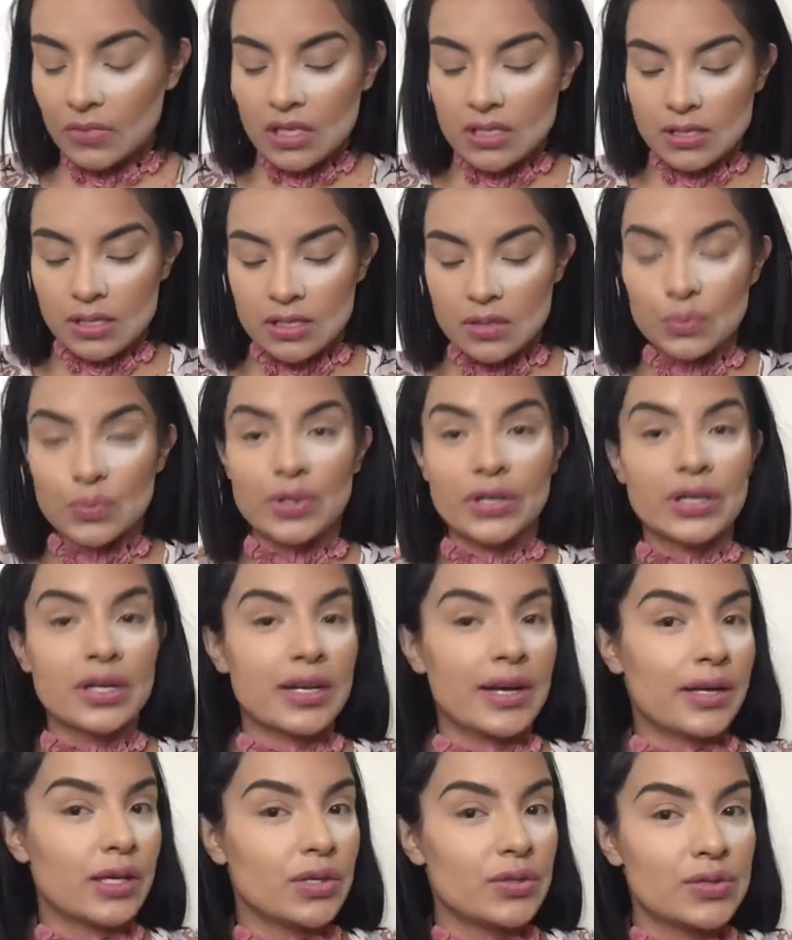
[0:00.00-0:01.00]
since we're
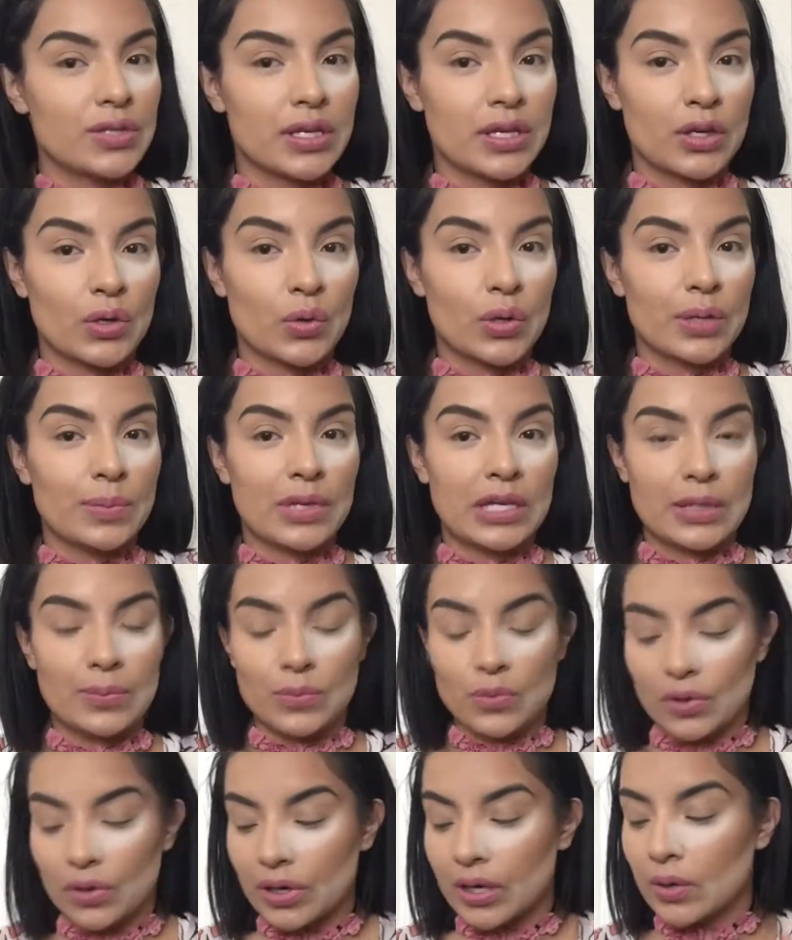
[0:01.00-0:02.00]
not using a cream
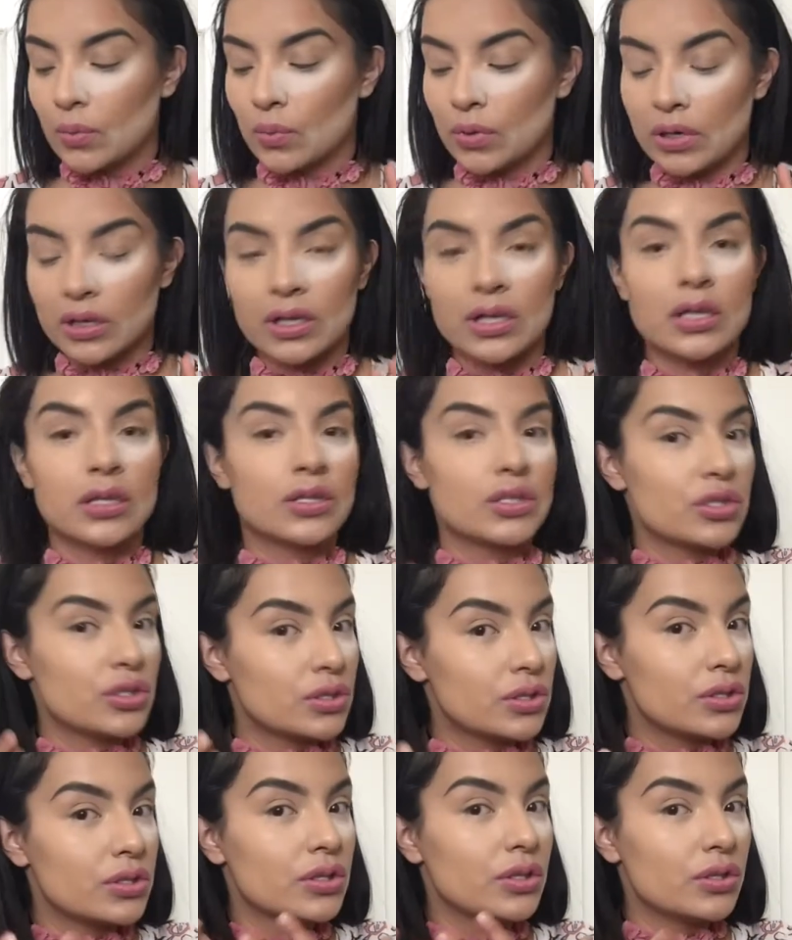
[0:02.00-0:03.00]
anymore and we're gonna
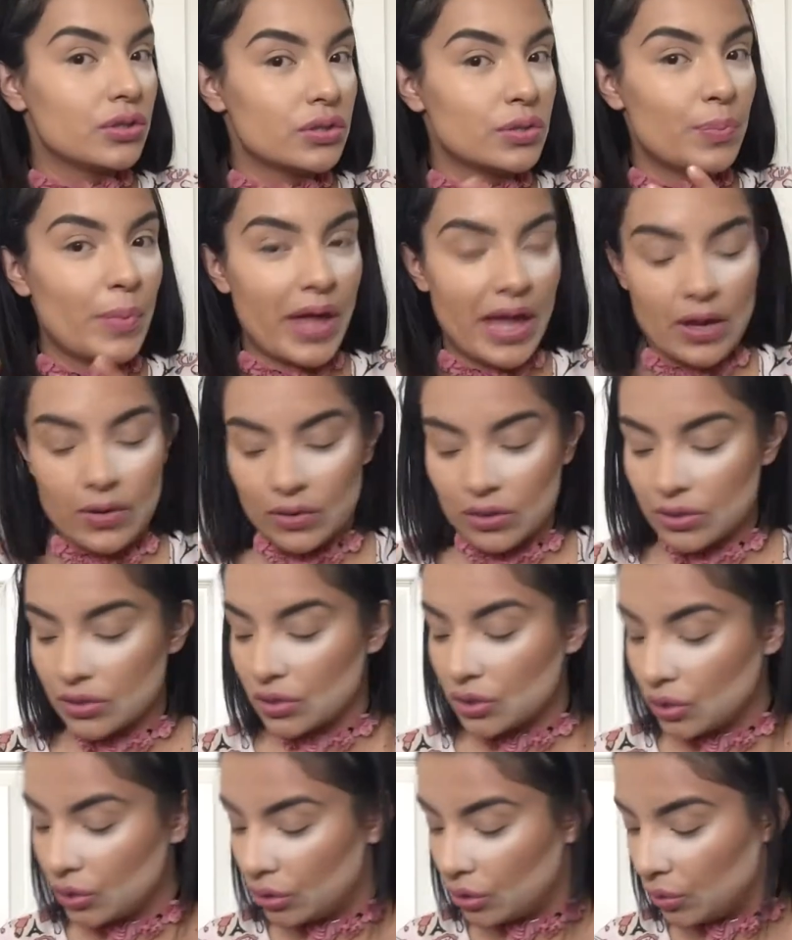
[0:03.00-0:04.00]
use
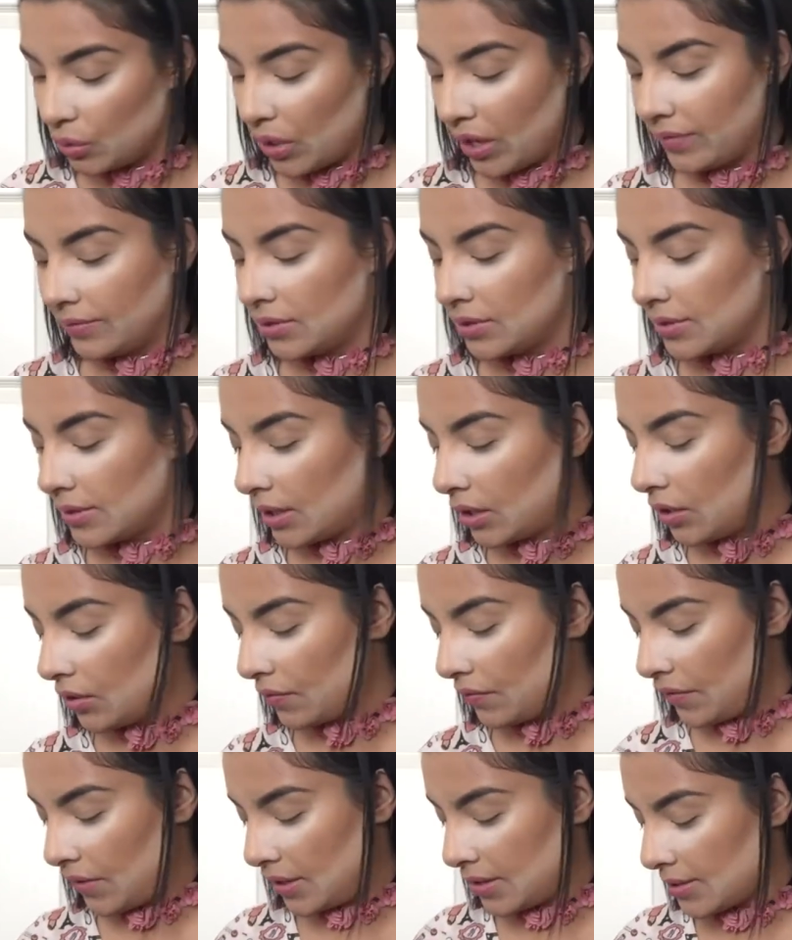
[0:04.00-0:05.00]
powders, you do have to set your
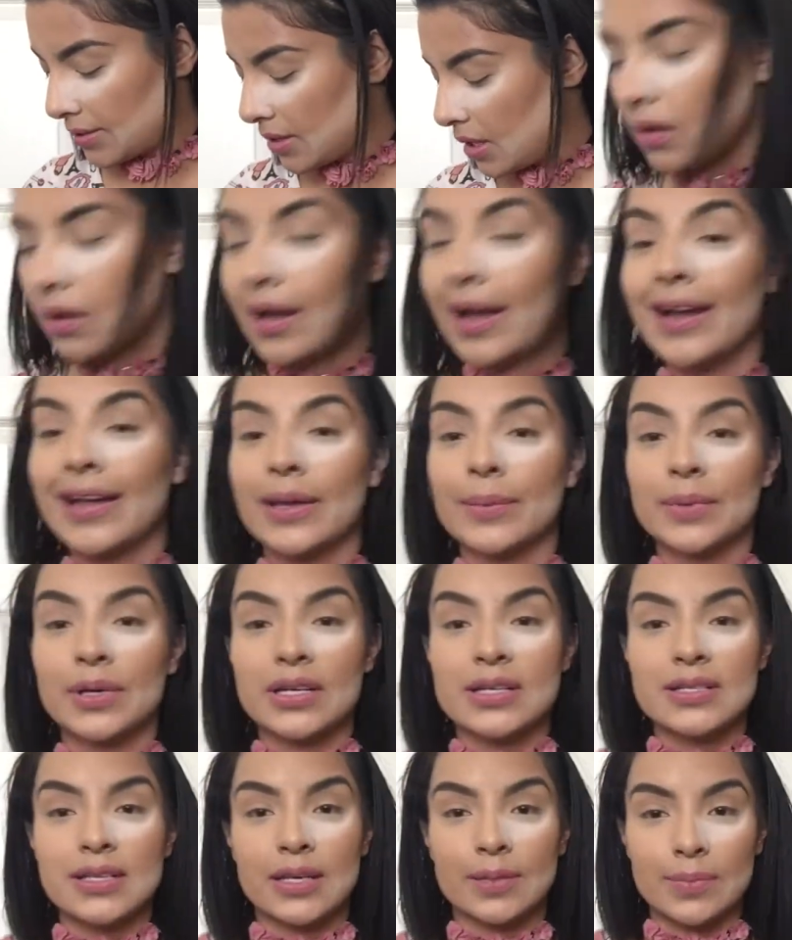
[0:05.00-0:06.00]
face. I am gonna
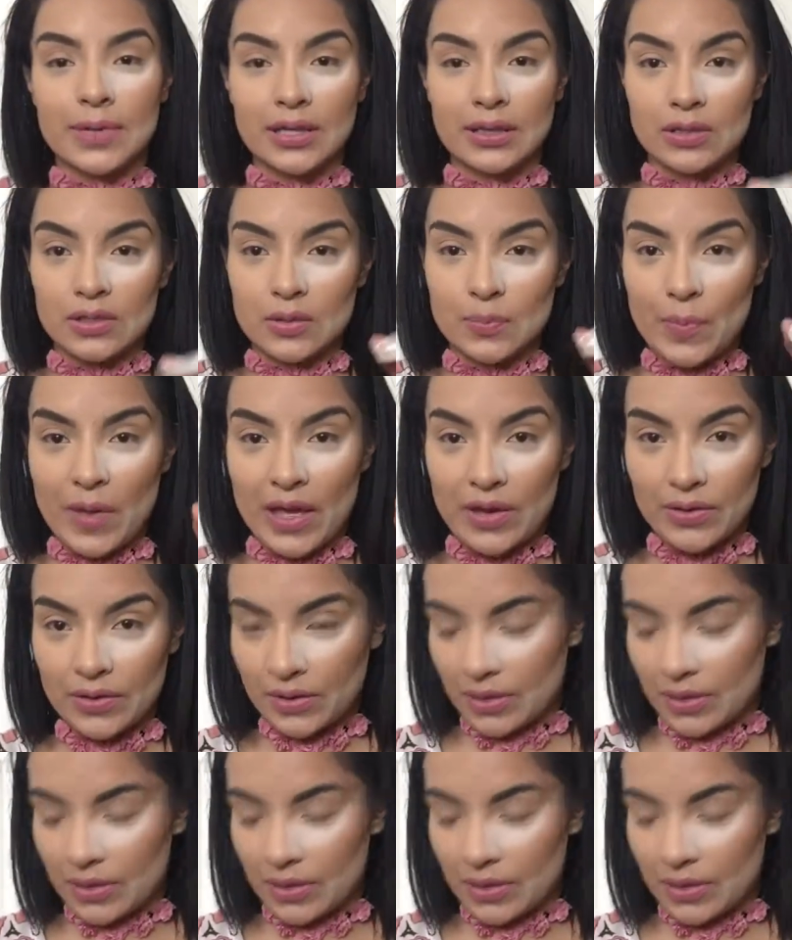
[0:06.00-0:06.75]
take my loose powder